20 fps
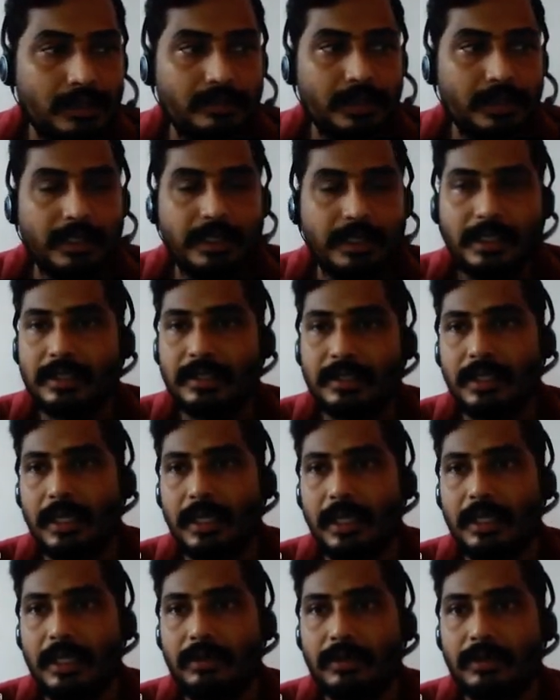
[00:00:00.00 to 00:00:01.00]
even it is
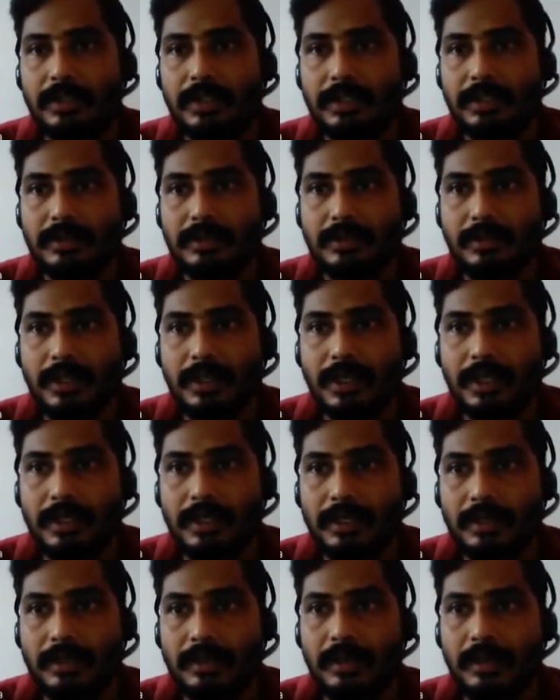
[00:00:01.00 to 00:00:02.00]
silly questions, so that
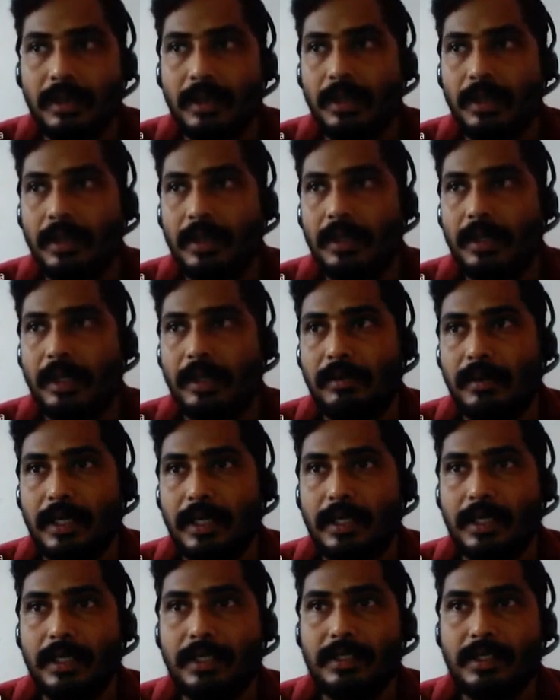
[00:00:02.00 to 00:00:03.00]
I will
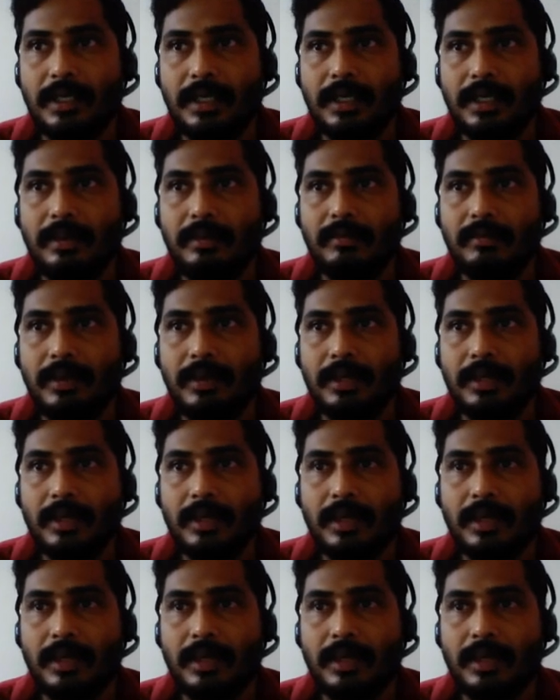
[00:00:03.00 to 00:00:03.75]
understand what